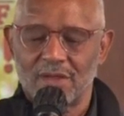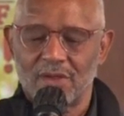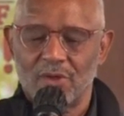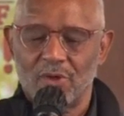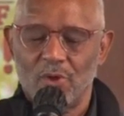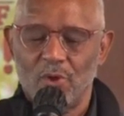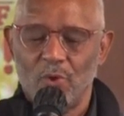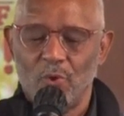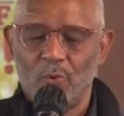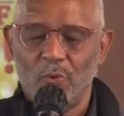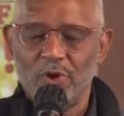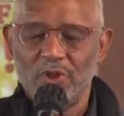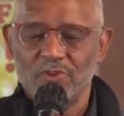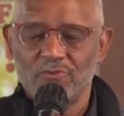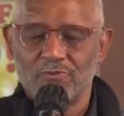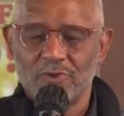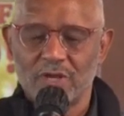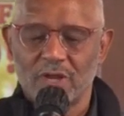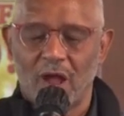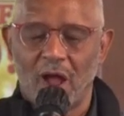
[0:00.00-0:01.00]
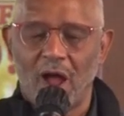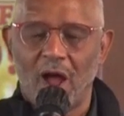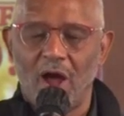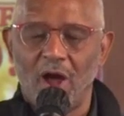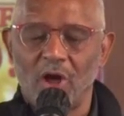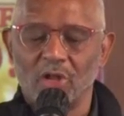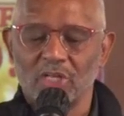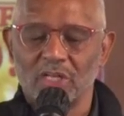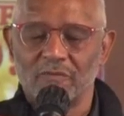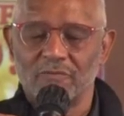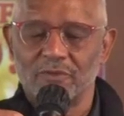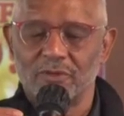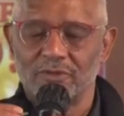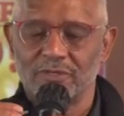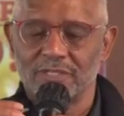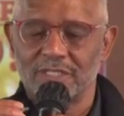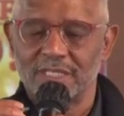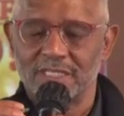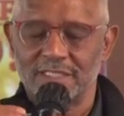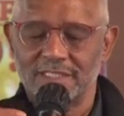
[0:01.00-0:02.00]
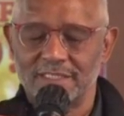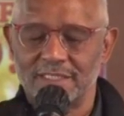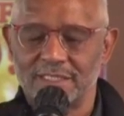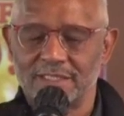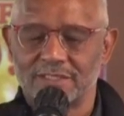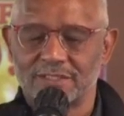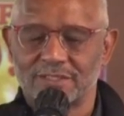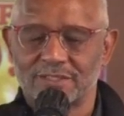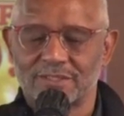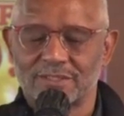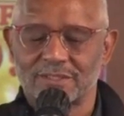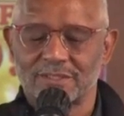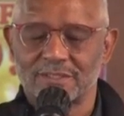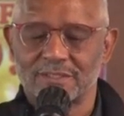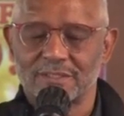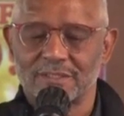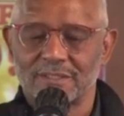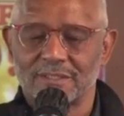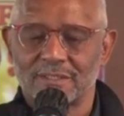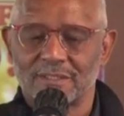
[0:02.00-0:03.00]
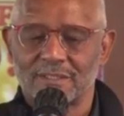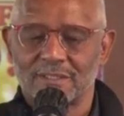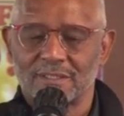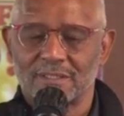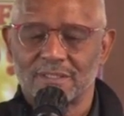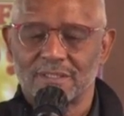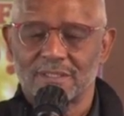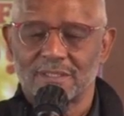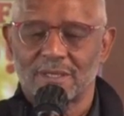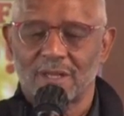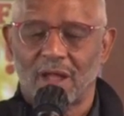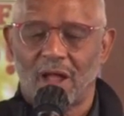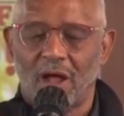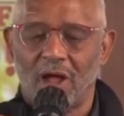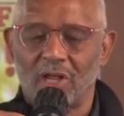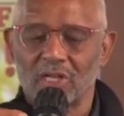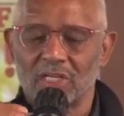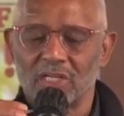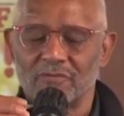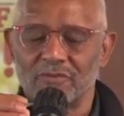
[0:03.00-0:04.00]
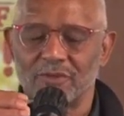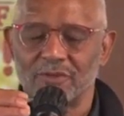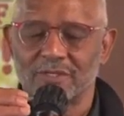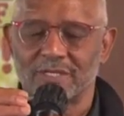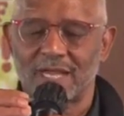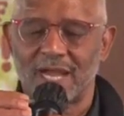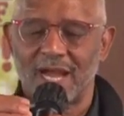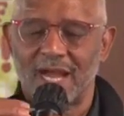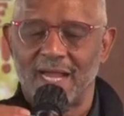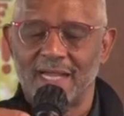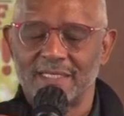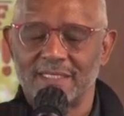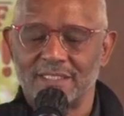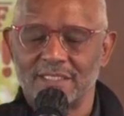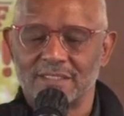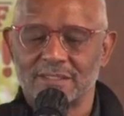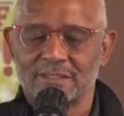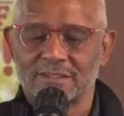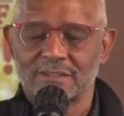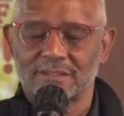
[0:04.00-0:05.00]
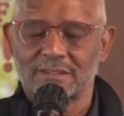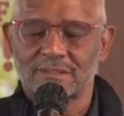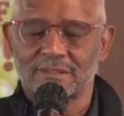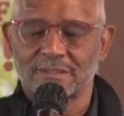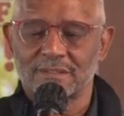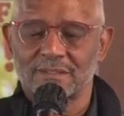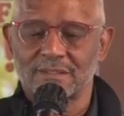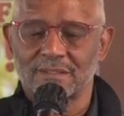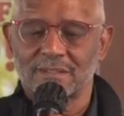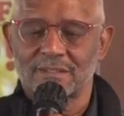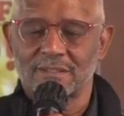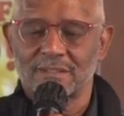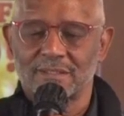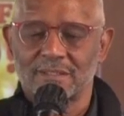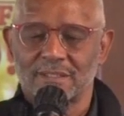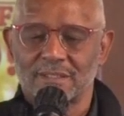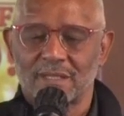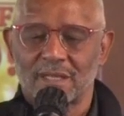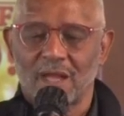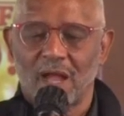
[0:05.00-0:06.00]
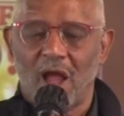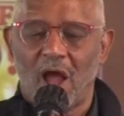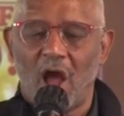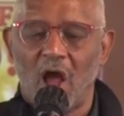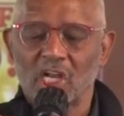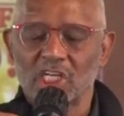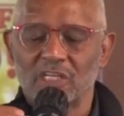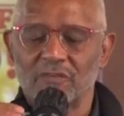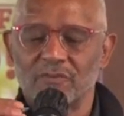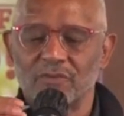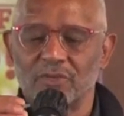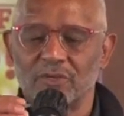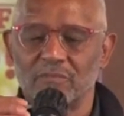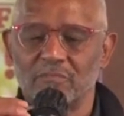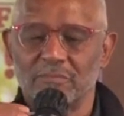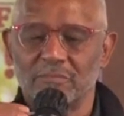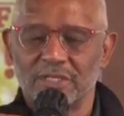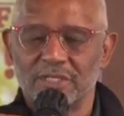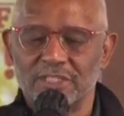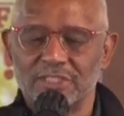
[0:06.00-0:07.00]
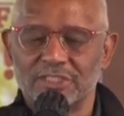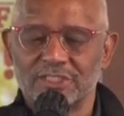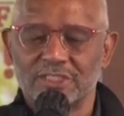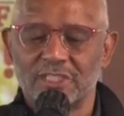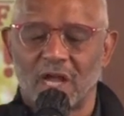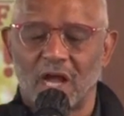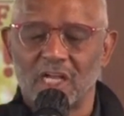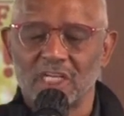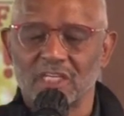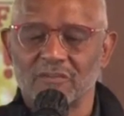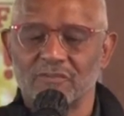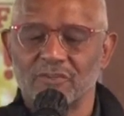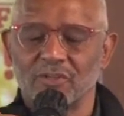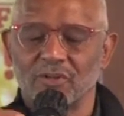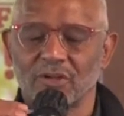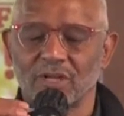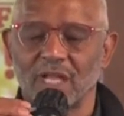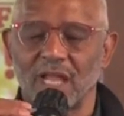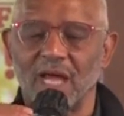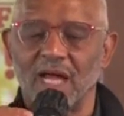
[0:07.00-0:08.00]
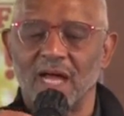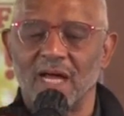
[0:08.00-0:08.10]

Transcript: We drink all of your goodness, all of your kindness, all of your mercy, all of your love.